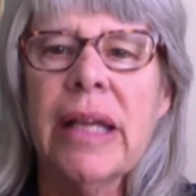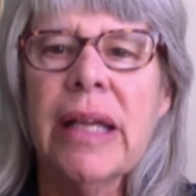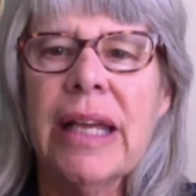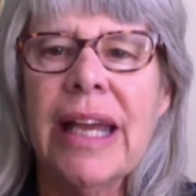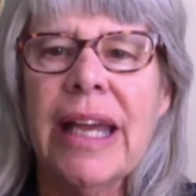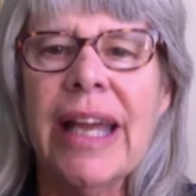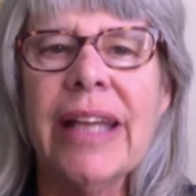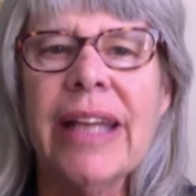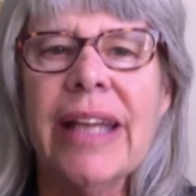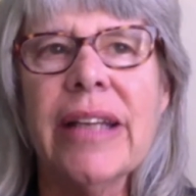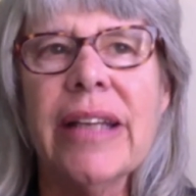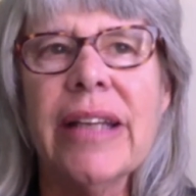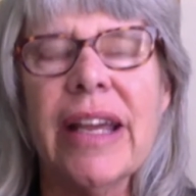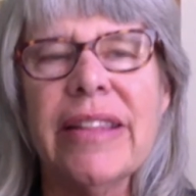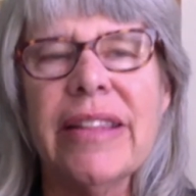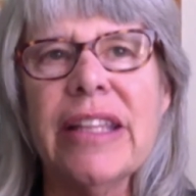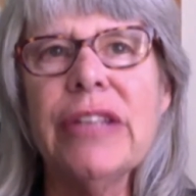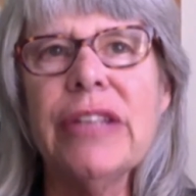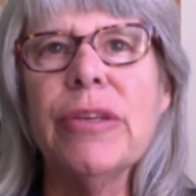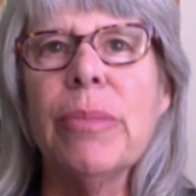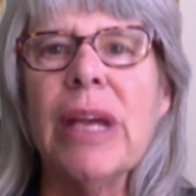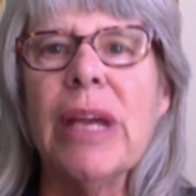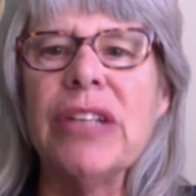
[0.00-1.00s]
And I think
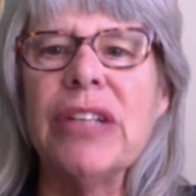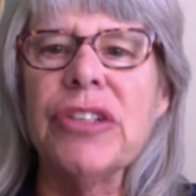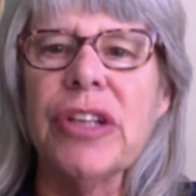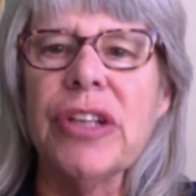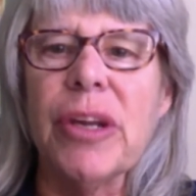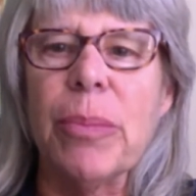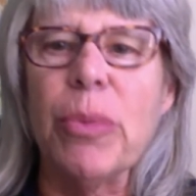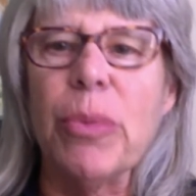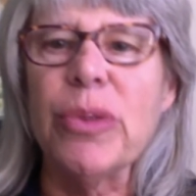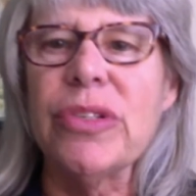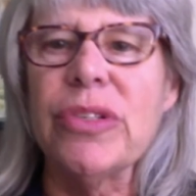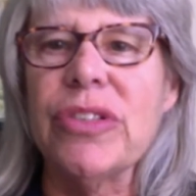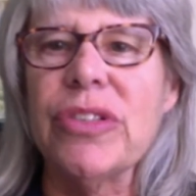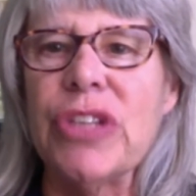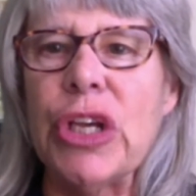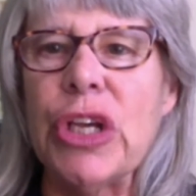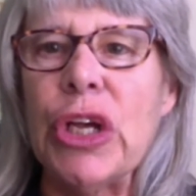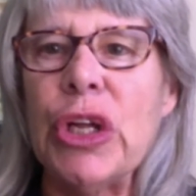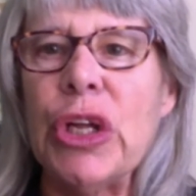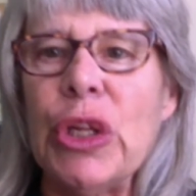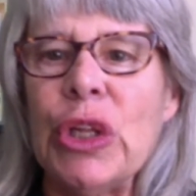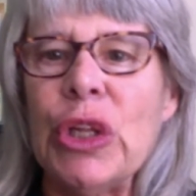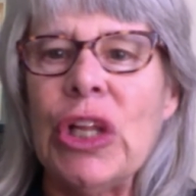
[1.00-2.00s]
you mentioned a
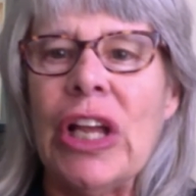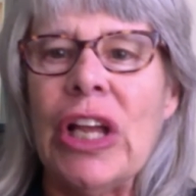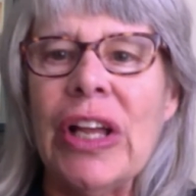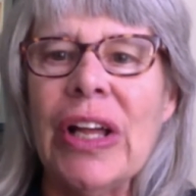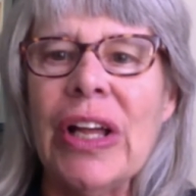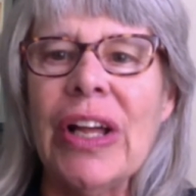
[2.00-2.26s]
Brazil